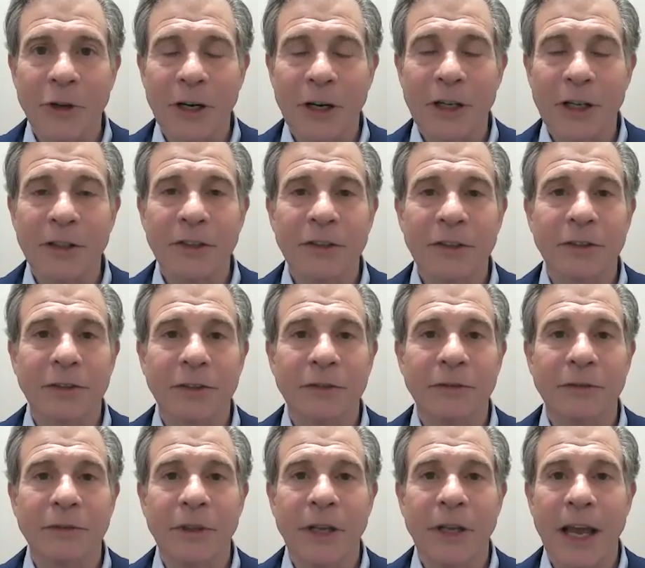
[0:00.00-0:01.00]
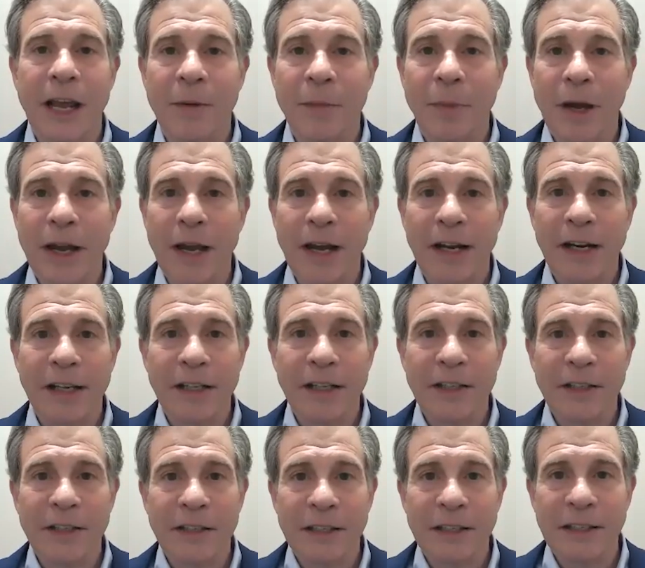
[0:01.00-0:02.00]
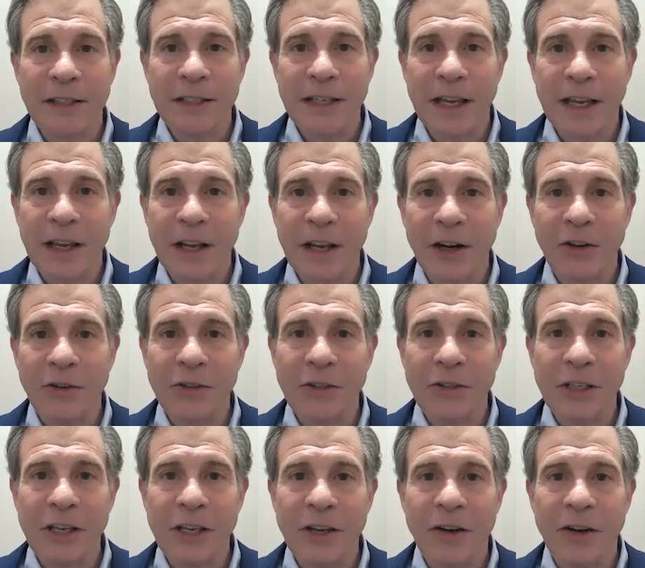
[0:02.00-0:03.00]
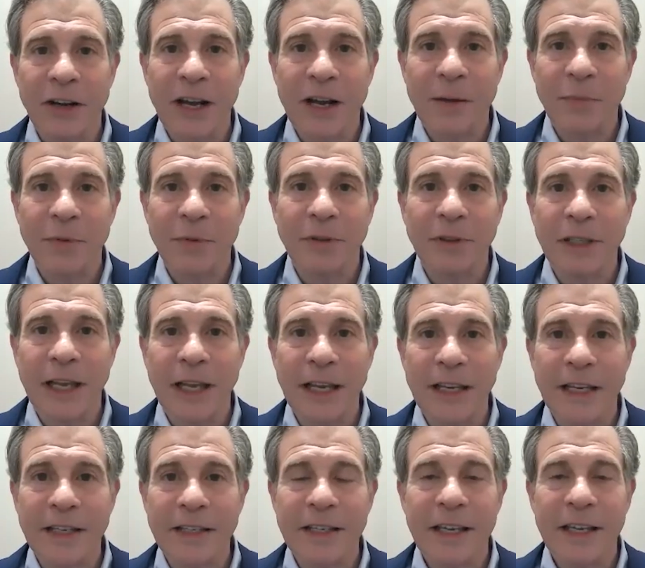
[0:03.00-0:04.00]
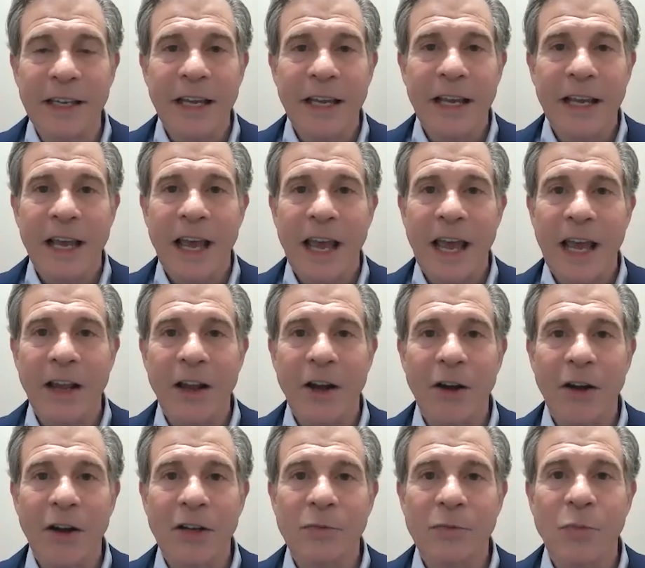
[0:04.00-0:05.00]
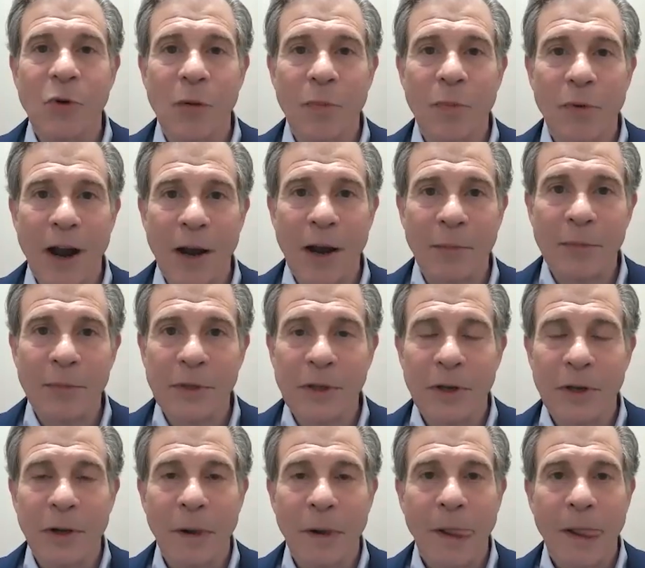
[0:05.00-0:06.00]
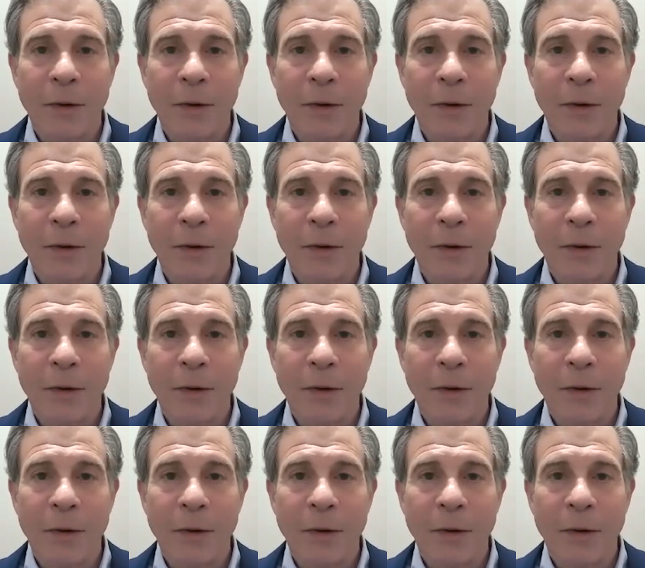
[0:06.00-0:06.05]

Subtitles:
drugs and antibiotics and say, see you in a couple of days and cause more problems.